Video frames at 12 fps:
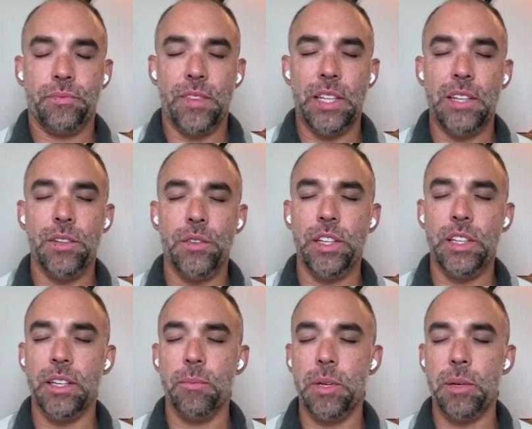And if you're
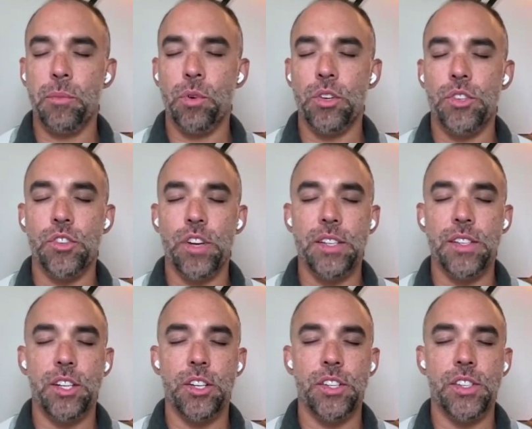feeling a bit more stress
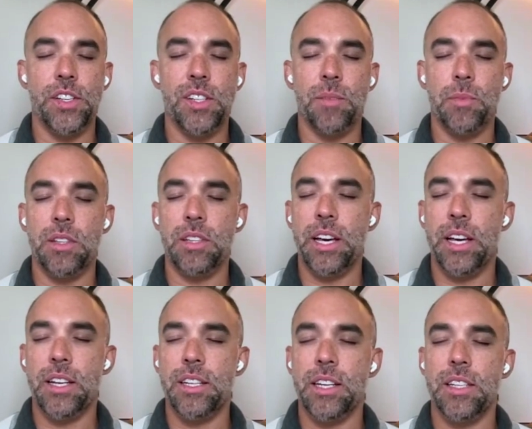in your system than
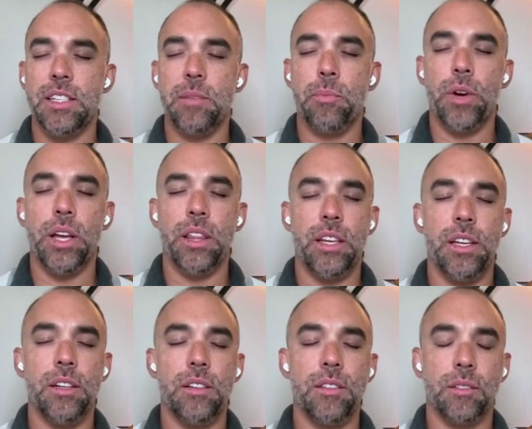that, take a deep breath
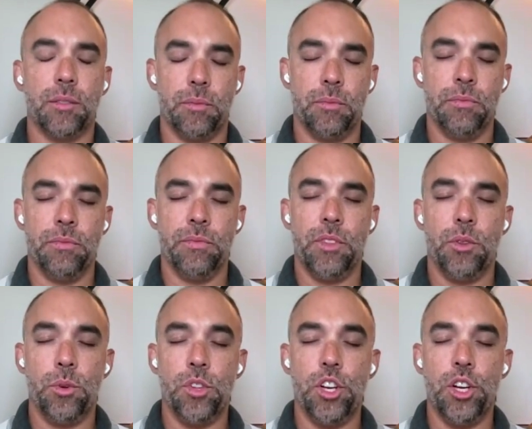in
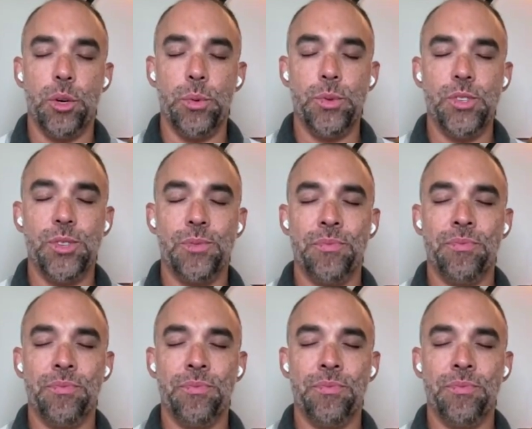through the nose.